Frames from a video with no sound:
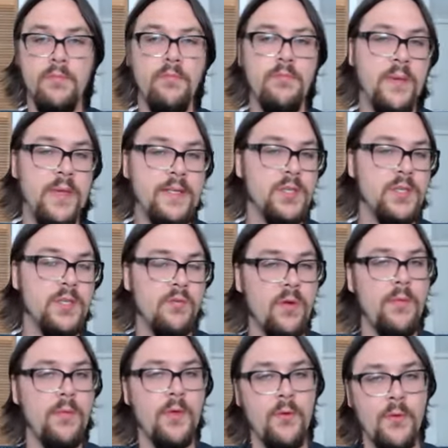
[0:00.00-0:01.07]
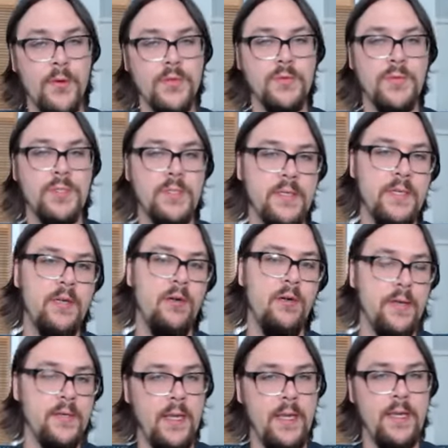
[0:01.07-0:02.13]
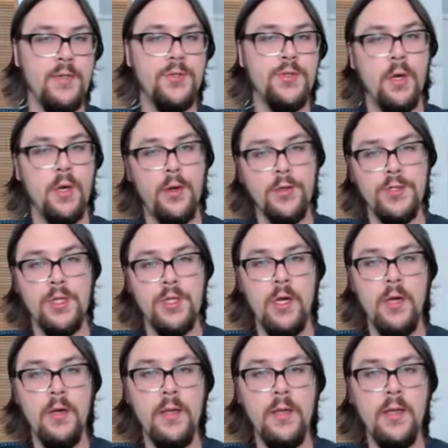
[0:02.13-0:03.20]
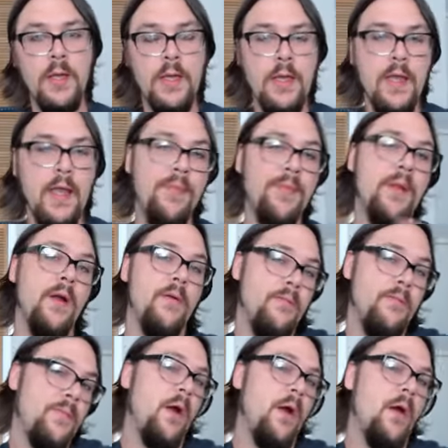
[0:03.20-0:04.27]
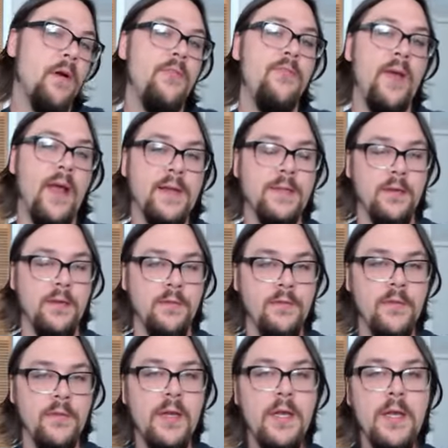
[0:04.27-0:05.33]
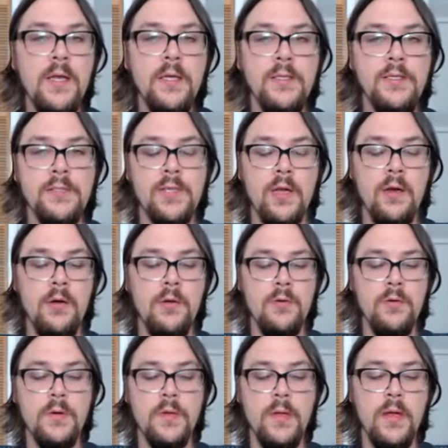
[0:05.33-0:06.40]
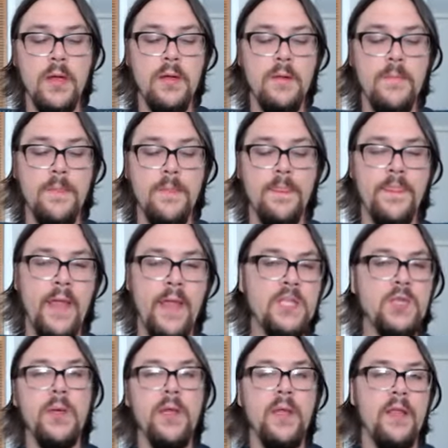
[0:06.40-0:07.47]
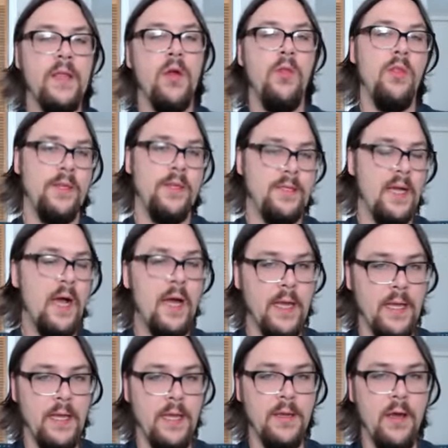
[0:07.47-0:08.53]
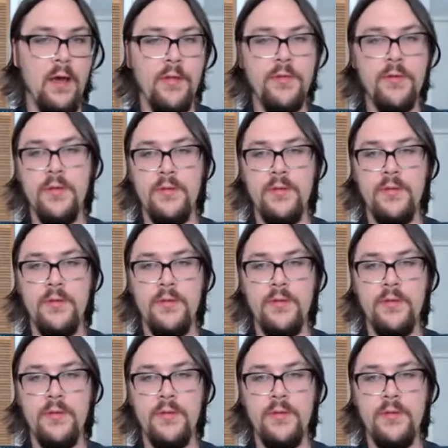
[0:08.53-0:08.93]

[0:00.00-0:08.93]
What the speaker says: pieces from the course, which is they don't contain chart junk, and they are effective. So that's really the only tie-in other